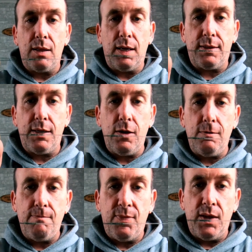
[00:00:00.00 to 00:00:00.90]
Like so.
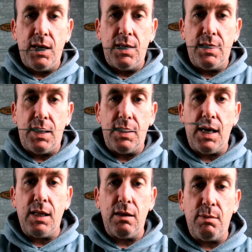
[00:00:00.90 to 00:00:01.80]
Tighten it
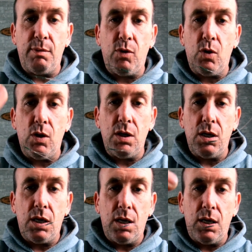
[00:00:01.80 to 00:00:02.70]
down a little bit more.
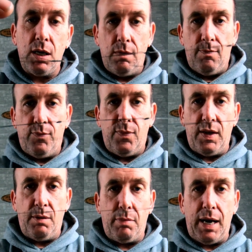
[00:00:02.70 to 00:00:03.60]

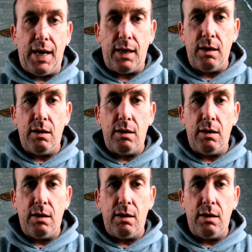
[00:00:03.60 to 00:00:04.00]
And bang.